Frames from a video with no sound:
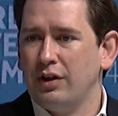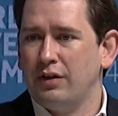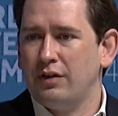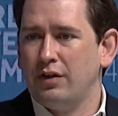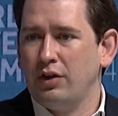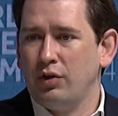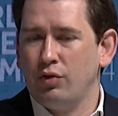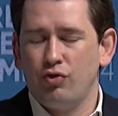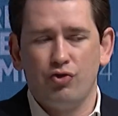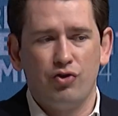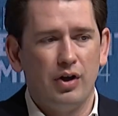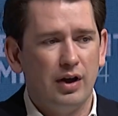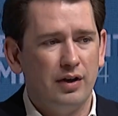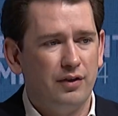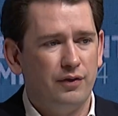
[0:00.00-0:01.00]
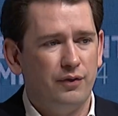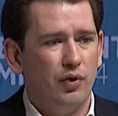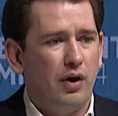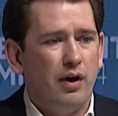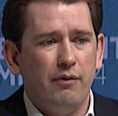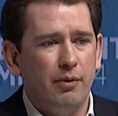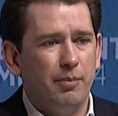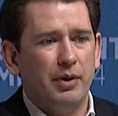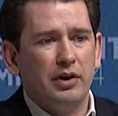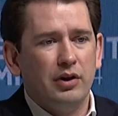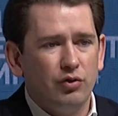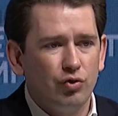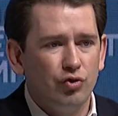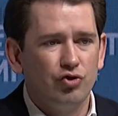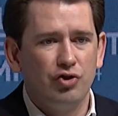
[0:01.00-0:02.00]
It's a huge chance for
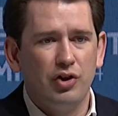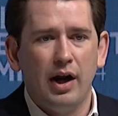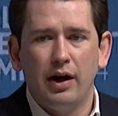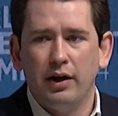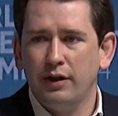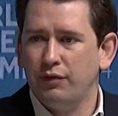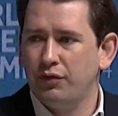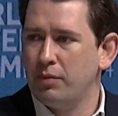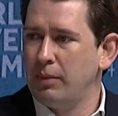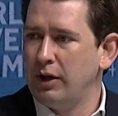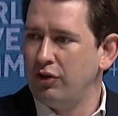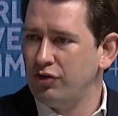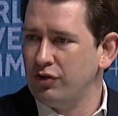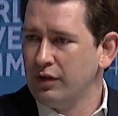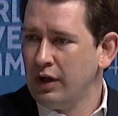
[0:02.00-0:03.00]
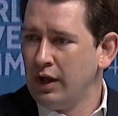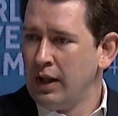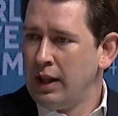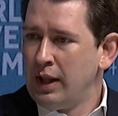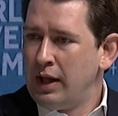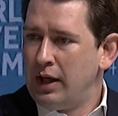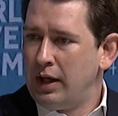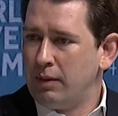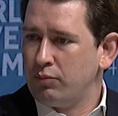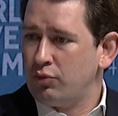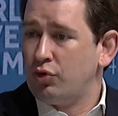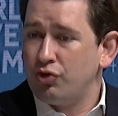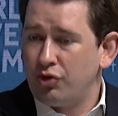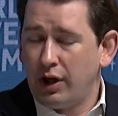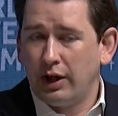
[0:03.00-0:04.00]
everybody to share information, um,
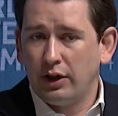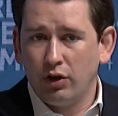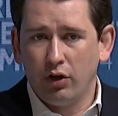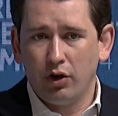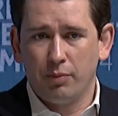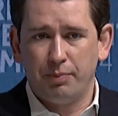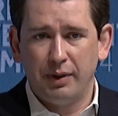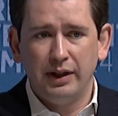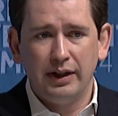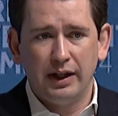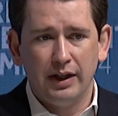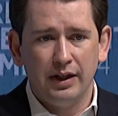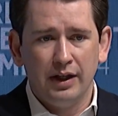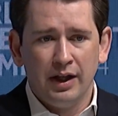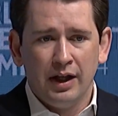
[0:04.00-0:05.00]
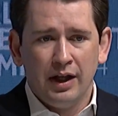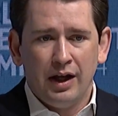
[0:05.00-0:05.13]
to share your opinion.